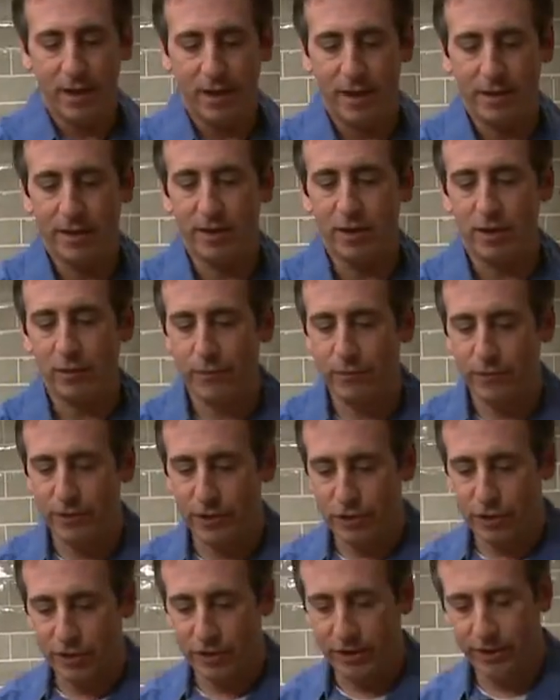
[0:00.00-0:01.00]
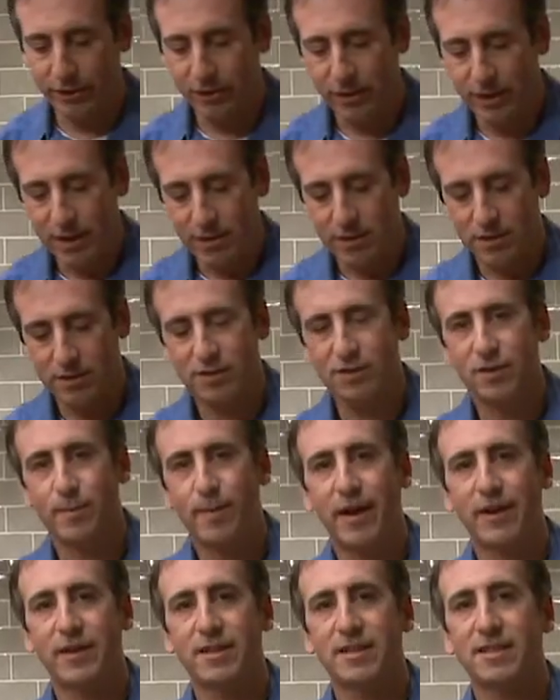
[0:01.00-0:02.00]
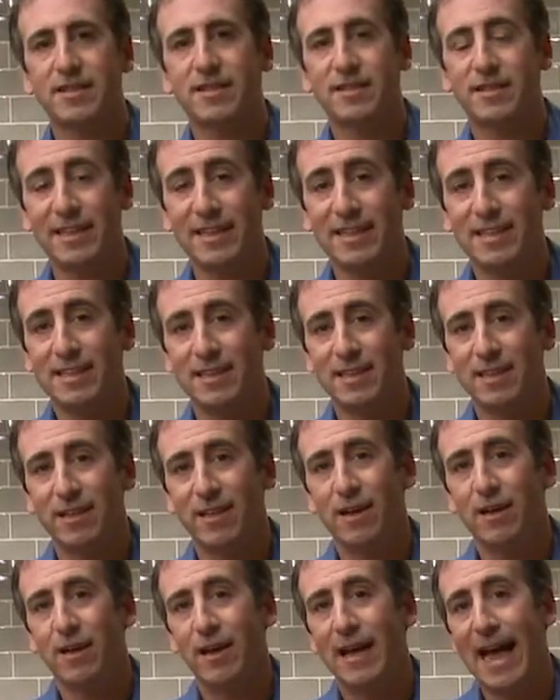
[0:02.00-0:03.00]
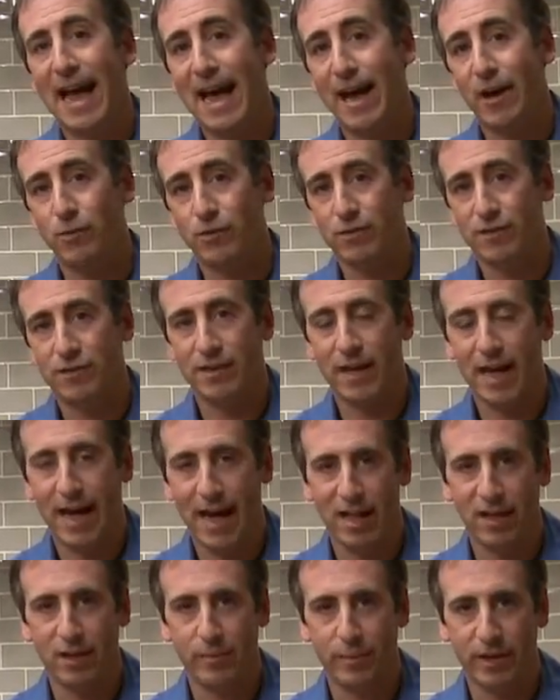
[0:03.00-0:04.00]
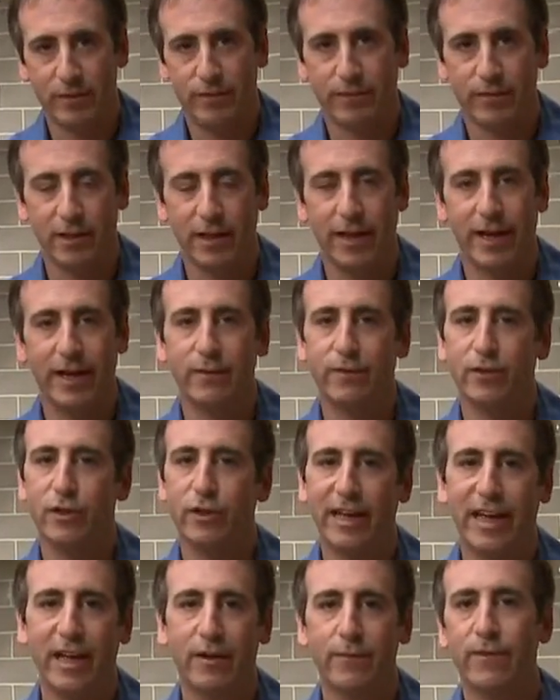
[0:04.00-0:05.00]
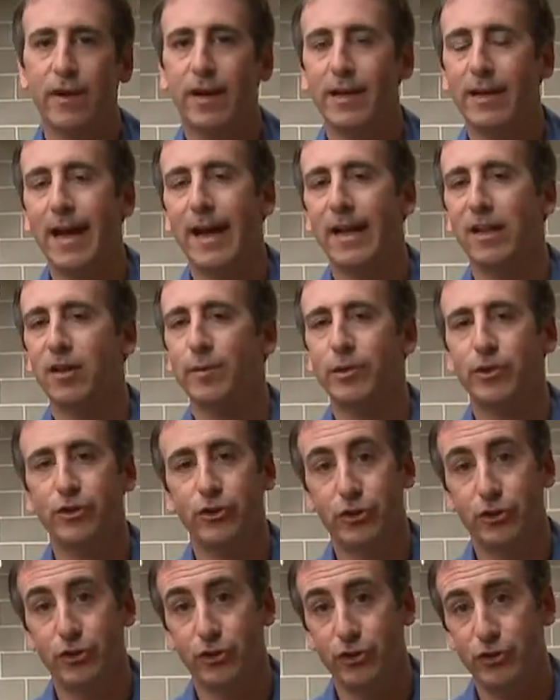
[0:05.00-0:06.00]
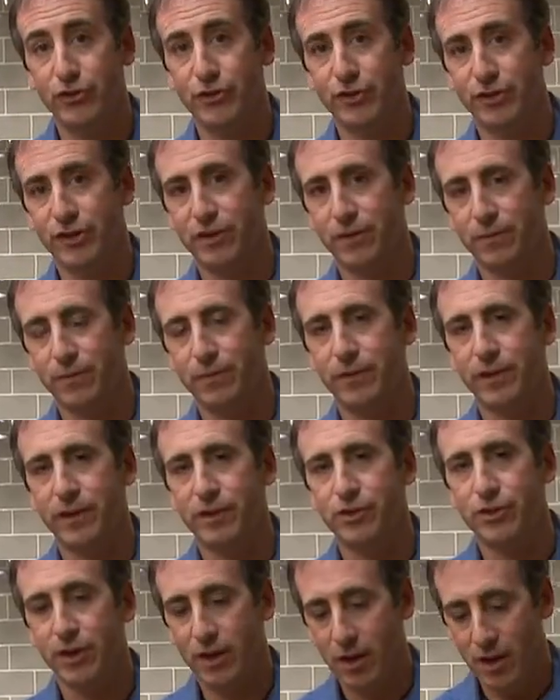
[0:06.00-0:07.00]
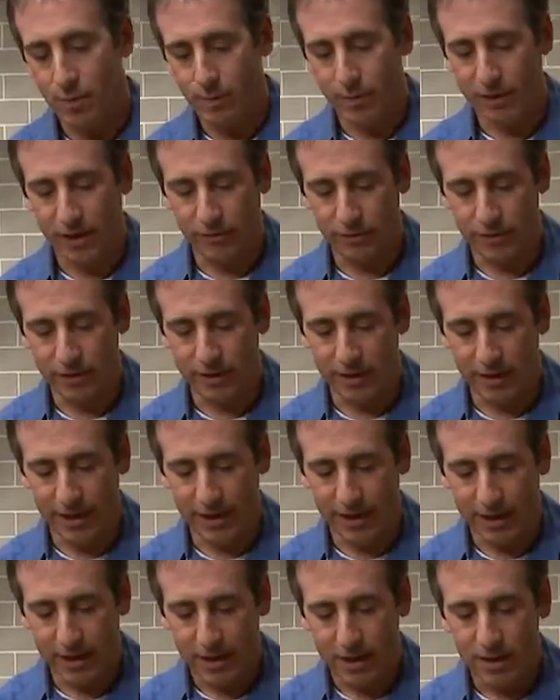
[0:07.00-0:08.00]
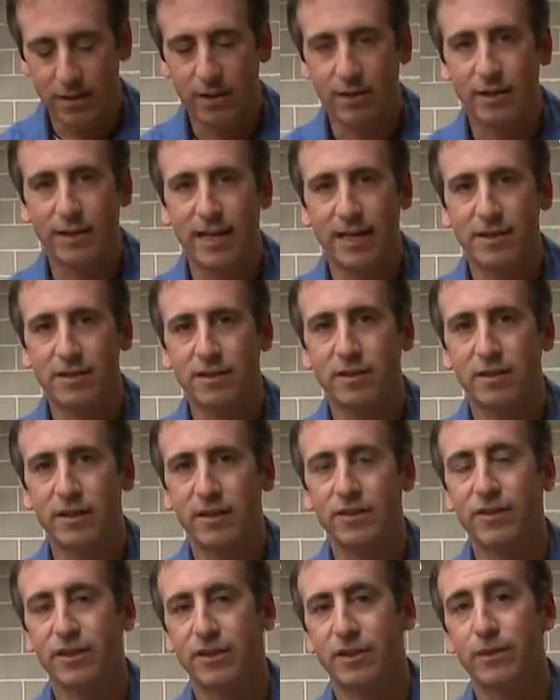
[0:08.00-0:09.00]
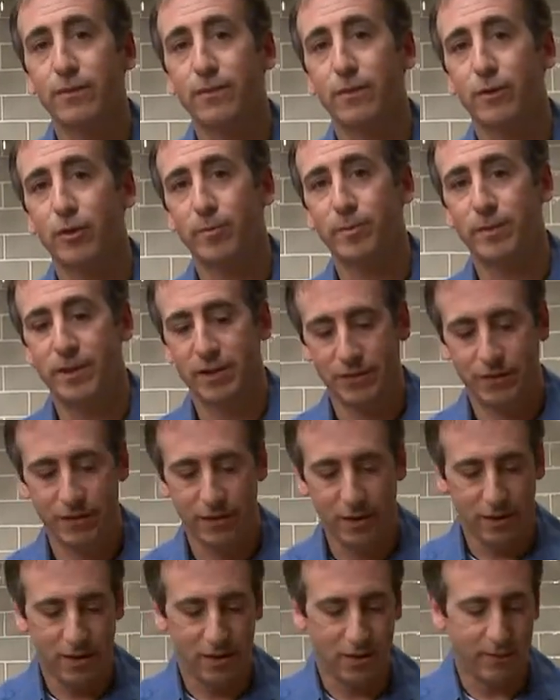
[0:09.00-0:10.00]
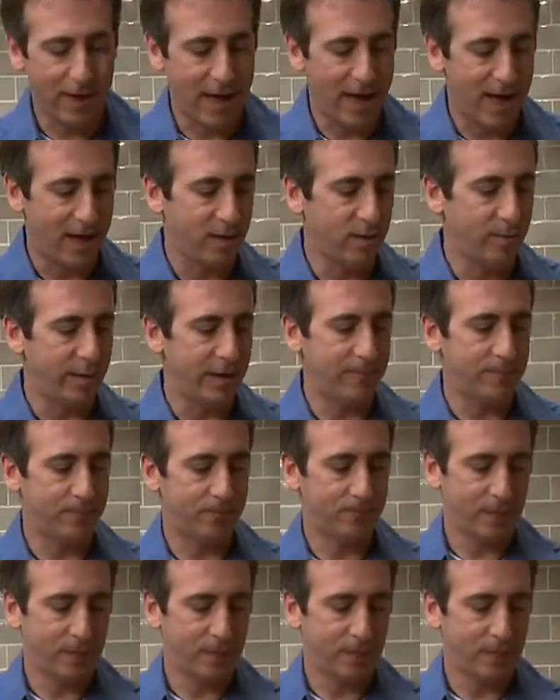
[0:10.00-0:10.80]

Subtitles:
And then our fish here, this is about a 6-ounce halibut fillet. If you can't find halibut, you could use another fish, but I really like the denseness and the firmness of halibut.